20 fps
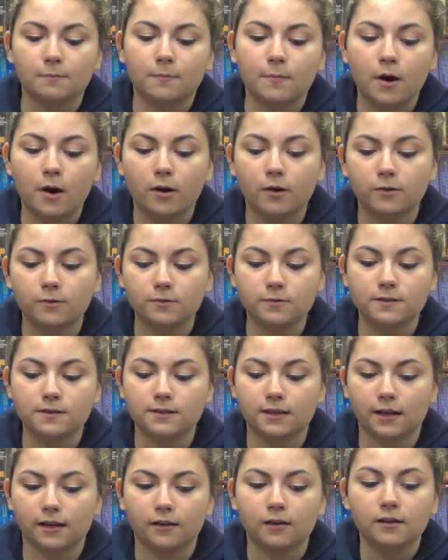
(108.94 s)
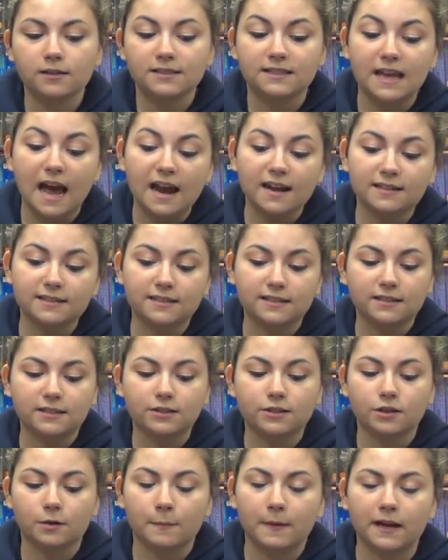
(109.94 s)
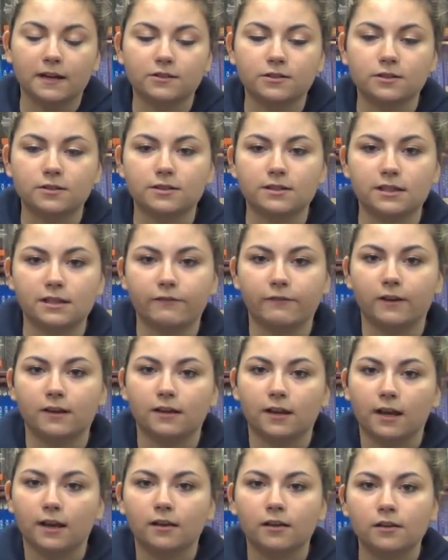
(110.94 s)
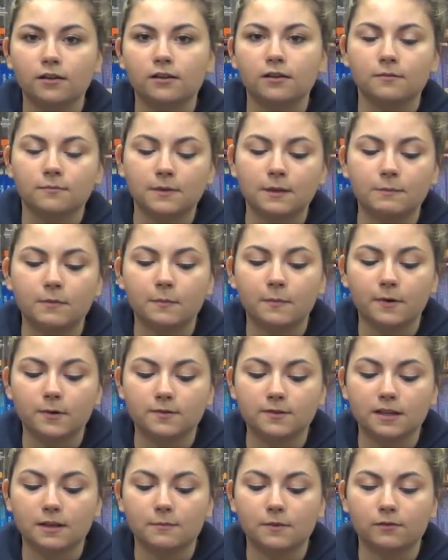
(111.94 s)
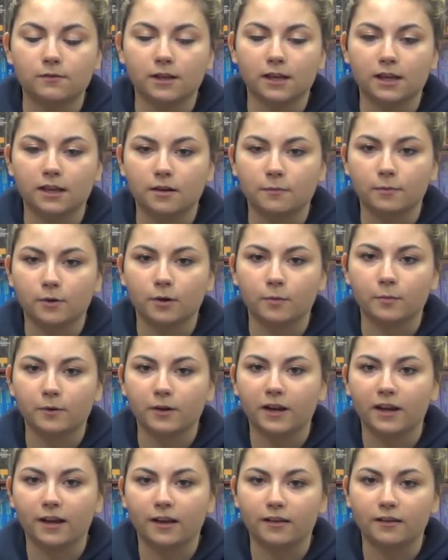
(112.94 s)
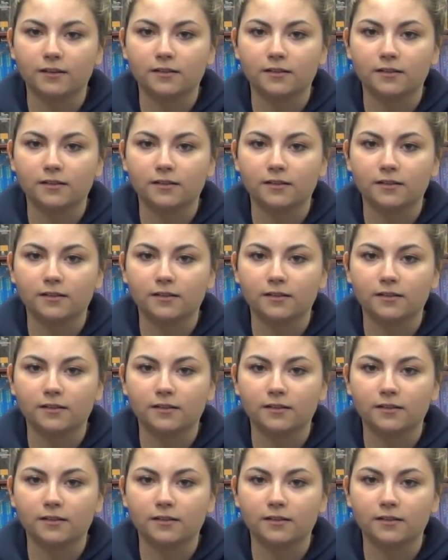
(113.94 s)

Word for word: posts like statuses or pictures even like people post can be really inappropriate.